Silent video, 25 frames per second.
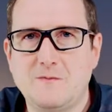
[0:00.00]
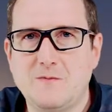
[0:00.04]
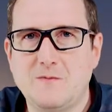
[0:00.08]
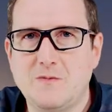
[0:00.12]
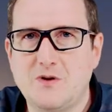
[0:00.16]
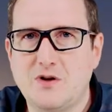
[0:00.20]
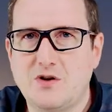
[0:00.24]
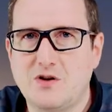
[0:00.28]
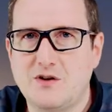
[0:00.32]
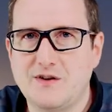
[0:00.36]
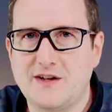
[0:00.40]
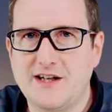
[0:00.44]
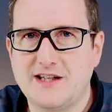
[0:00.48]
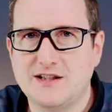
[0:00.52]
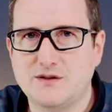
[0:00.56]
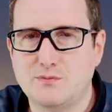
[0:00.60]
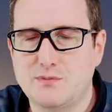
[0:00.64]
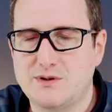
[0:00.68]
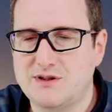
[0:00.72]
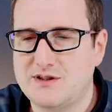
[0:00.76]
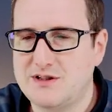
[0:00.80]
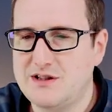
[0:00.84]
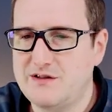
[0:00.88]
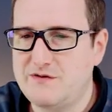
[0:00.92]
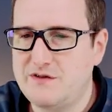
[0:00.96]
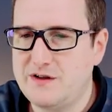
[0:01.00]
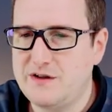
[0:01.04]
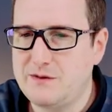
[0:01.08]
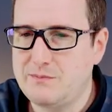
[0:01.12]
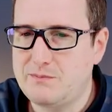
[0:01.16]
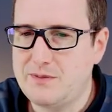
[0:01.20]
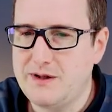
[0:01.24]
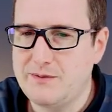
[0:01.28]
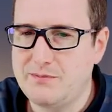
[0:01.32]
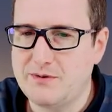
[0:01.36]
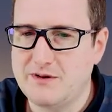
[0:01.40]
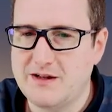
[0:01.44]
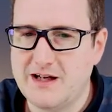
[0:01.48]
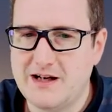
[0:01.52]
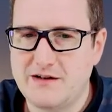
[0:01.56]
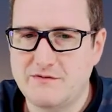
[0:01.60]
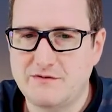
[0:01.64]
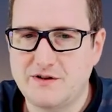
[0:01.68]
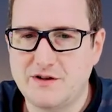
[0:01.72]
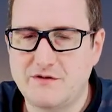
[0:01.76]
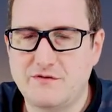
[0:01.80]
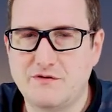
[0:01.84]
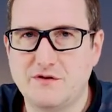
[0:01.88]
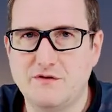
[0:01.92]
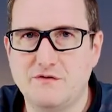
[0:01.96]
context specific. People have
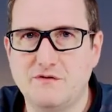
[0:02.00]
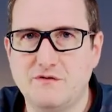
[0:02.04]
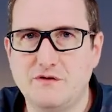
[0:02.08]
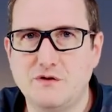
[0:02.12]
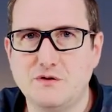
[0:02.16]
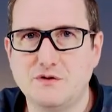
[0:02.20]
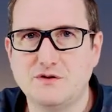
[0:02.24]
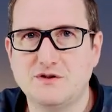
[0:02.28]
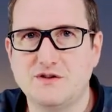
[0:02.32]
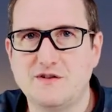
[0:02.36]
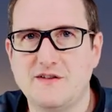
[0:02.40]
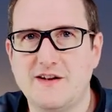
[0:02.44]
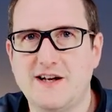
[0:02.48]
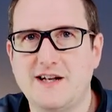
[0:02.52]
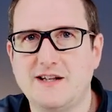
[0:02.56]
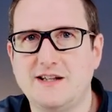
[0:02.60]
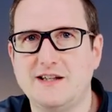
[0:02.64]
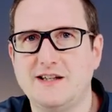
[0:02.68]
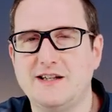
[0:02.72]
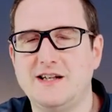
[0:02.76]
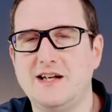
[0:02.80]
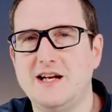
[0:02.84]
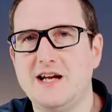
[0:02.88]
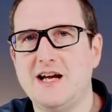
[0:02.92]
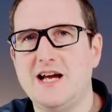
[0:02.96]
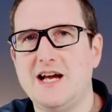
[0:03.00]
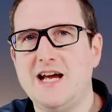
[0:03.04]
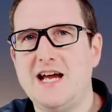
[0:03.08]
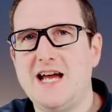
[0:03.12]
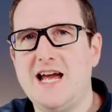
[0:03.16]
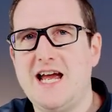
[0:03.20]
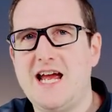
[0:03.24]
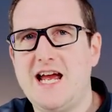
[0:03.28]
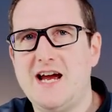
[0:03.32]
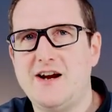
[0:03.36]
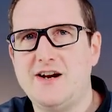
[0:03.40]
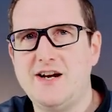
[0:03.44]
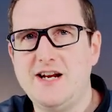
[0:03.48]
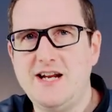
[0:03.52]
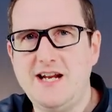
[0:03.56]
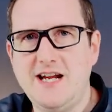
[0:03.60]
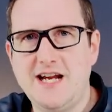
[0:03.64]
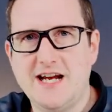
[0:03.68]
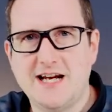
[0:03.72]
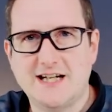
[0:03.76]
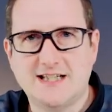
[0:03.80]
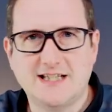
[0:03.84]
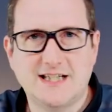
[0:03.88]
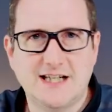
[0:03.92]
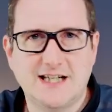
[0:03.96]
different views on that, and any
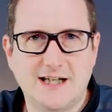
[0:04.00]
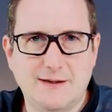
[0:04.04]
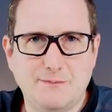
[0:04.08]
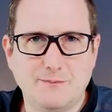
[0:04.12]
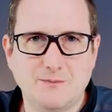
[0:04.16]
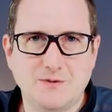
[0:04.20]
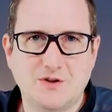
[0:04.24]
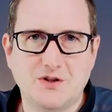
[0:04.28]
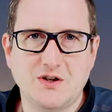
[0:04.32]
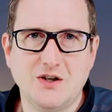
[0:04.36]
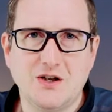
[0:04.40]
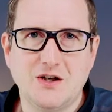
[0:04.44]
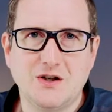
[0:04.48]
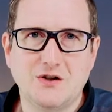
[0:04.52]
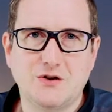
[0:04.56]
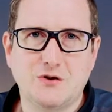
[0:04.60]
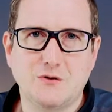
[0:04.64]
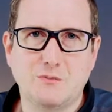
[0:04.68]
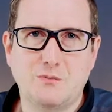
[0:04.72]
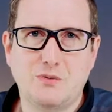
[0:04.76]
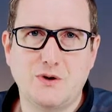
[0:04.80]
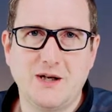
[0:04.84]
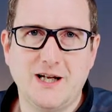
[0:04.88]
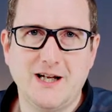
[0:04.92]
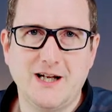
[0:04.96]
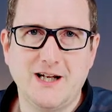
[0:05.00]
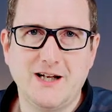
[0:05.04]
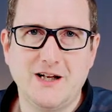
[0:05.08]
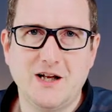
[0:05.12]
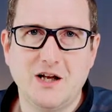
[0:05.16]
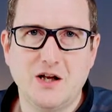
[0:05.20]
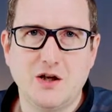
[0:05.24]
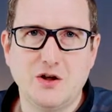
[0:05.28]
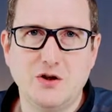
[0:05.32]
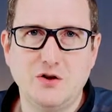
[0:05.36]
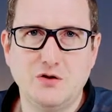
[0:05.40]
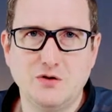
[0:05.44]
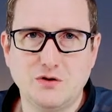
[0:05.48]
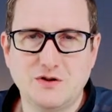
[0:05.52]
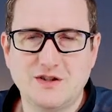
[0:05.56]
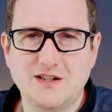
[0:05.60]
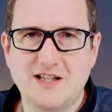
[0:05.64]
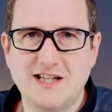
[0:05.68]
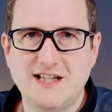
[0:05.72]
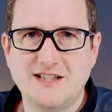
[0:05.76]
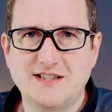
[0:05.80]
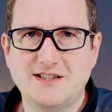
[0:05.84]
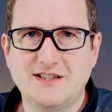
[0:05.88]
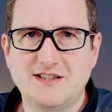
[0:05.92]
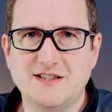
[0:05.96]
attempt to bring use
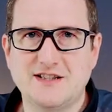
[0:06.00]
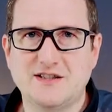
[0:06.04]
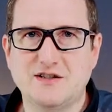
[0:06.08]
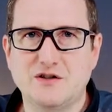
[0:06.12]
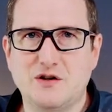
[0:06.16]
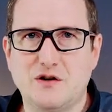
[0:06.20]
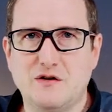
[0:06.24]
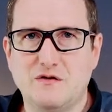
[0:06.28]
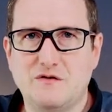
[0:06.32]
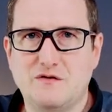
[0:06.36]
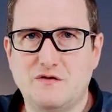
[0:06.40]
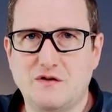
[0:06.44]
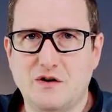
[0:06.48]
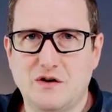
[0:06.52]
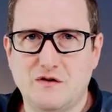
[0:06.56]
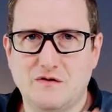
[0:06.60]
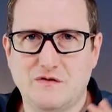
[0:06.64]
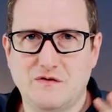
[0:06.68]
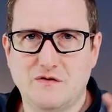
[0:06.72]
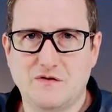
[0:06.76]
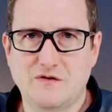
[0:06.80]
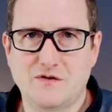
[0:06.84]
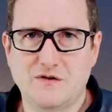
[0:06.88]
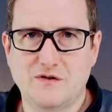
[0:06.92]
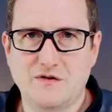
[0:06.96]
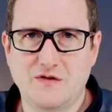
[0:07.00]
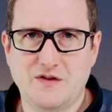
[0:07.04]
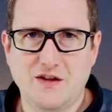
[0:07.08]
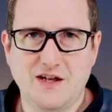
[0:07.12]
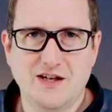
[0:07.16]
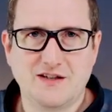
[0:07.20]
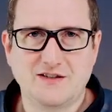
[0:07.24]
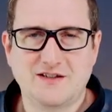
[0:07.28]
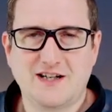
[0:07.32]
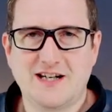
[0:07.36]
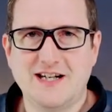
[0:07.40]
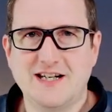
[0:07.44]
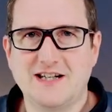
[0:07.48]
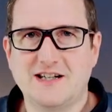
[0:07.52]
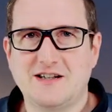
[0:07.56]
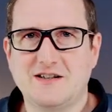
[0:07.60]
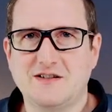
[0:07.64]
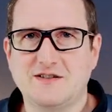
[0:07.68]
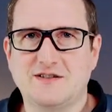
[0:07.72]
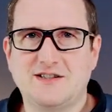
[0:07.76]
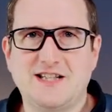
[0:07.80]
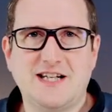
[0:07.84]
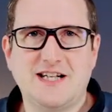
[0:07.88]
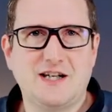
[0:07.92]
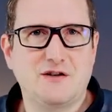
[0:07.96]
cases of the entire
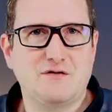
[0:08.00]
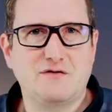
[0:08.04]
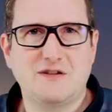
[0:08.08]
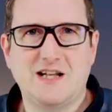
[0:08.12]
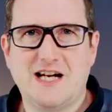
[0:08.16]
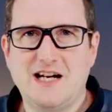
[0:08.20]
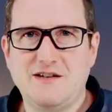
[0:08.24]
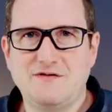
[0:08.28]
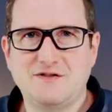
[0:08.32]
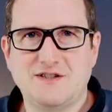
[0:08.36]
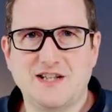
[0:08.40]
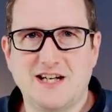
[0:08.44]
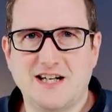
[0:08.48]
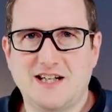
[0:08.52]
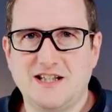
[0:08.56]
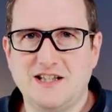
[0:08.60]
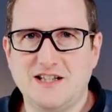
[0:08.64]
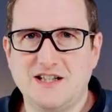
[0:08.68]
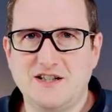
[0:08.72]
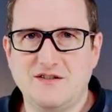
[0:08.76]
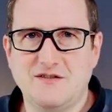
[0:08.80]
set of lifecycle,